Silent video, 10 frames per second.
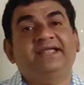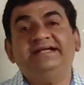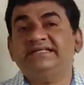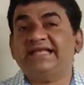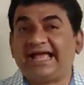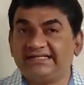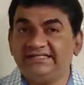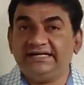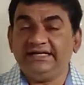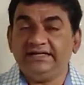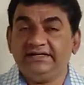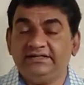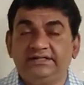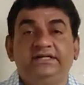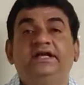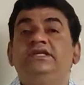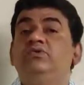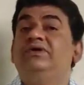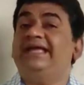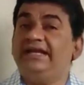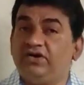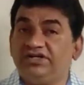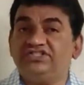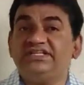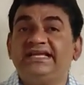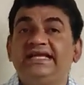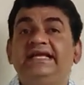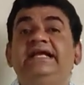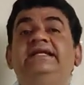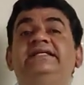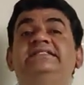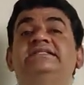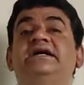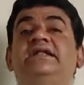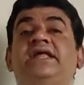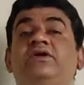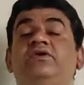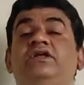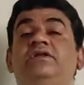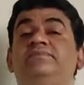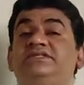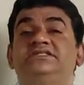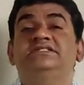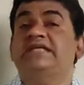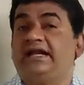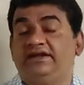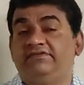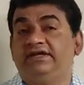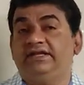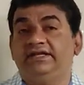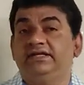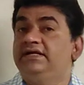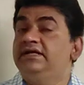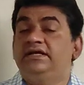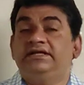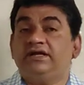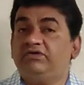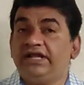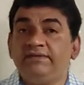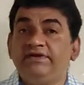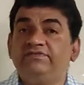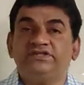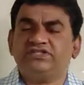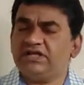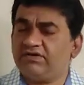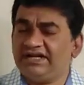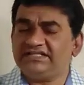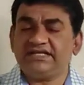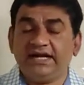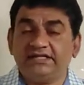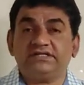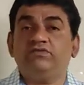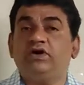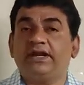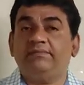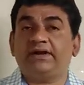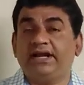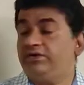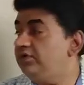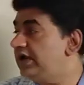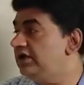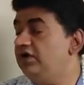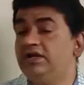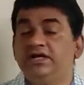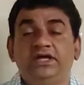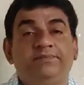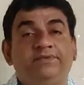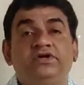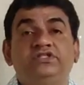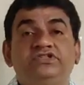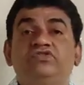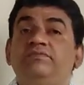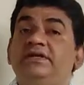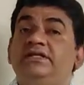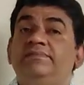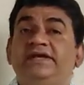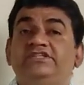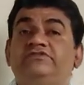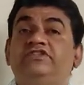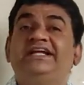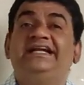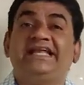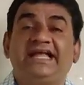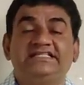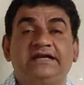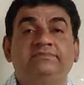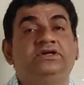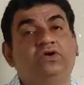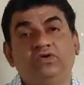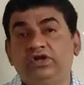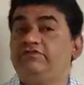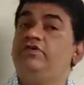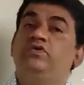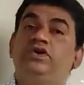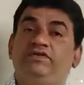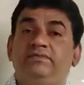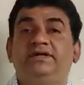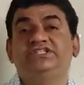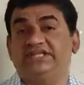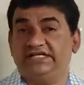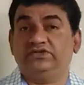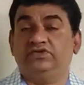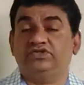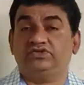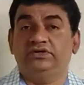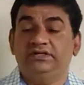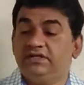It's an accident. You cannot say it is a regular business activity. Now tell me first, now understand this, what I am trying to tell you, because this will be the base for the entire chapter, not only for goodwill but shares also.